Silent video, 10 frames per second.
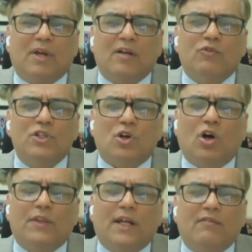And we
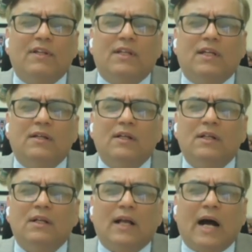saw that even the
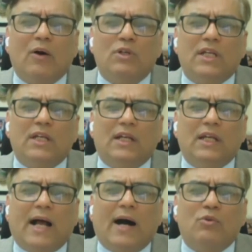counting,
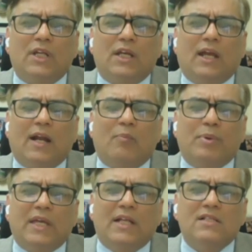recounting, and
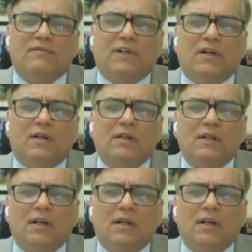appeals were